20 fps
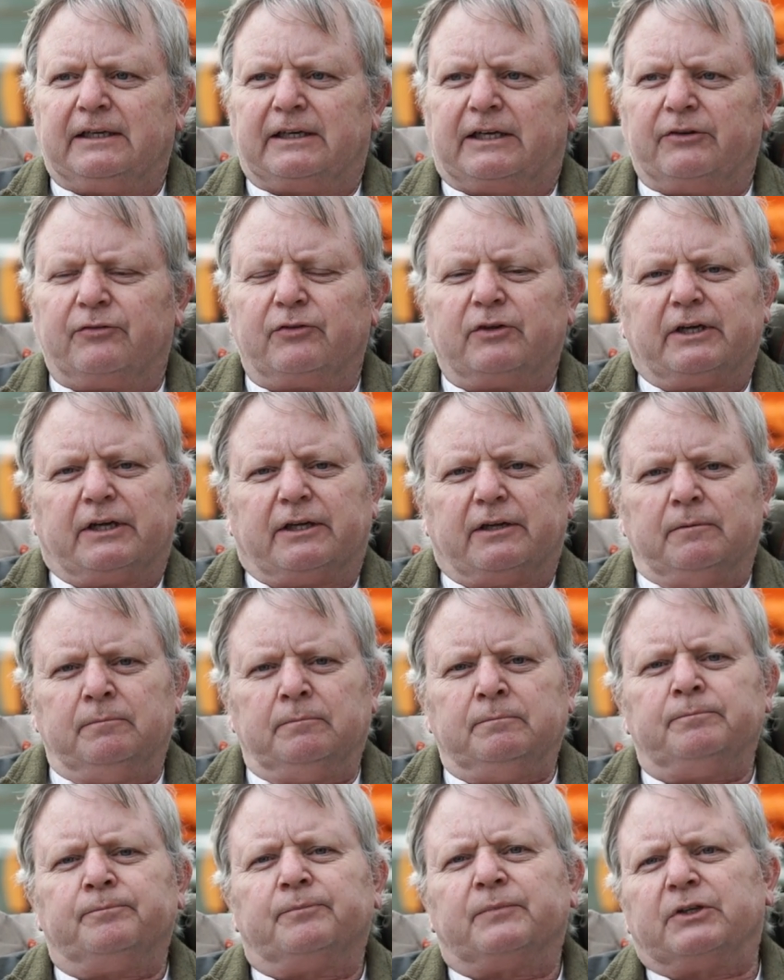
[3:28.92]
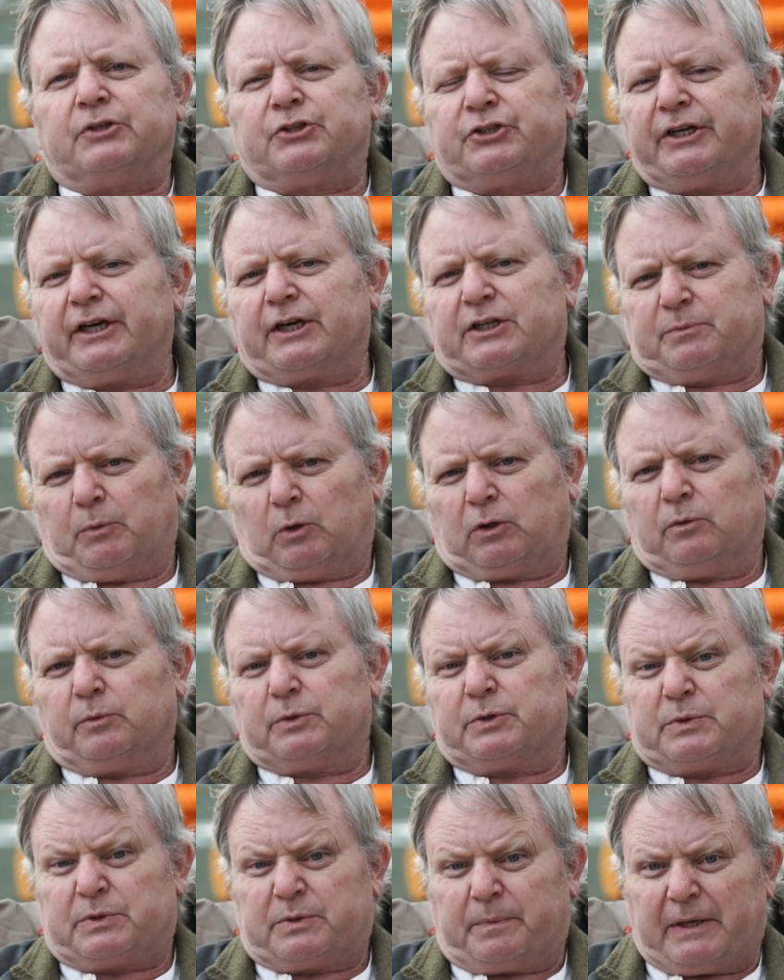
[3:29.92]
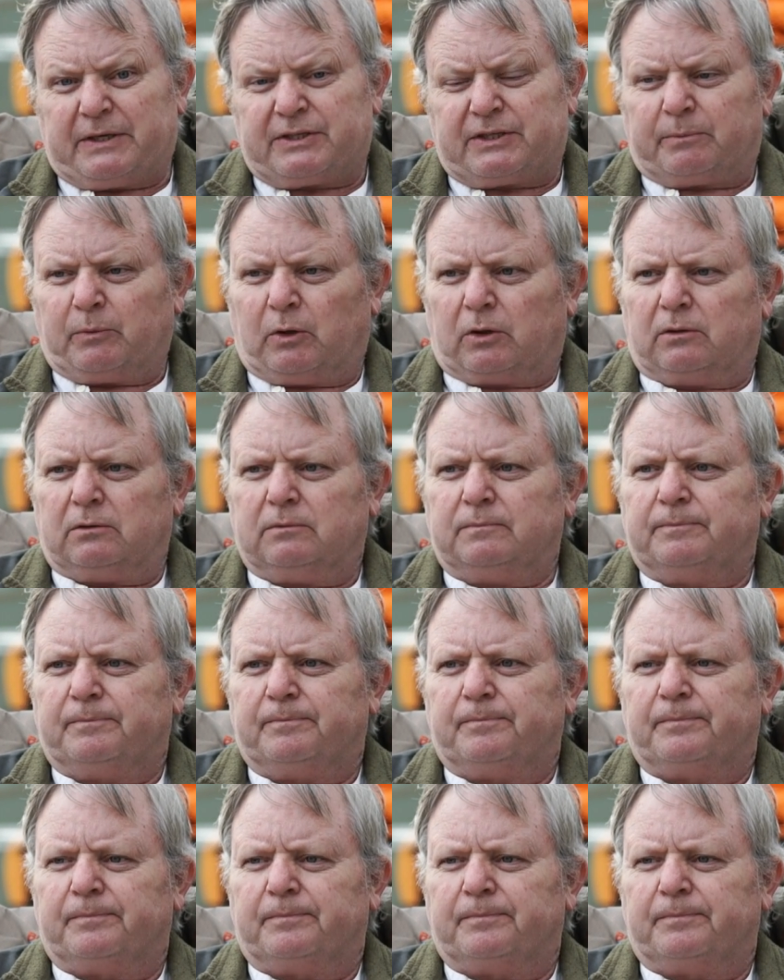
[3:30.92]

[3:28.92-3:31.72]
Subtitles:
Given the GX model, which was the basic model,